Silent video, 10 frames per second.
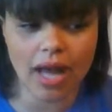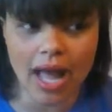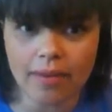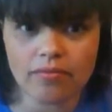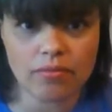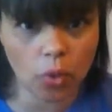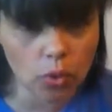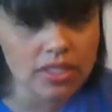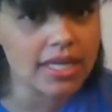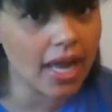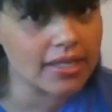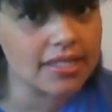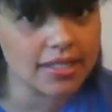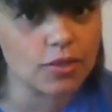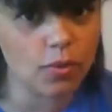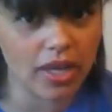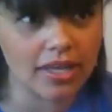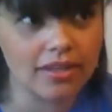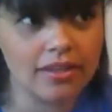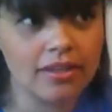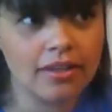I'm holding on to this weight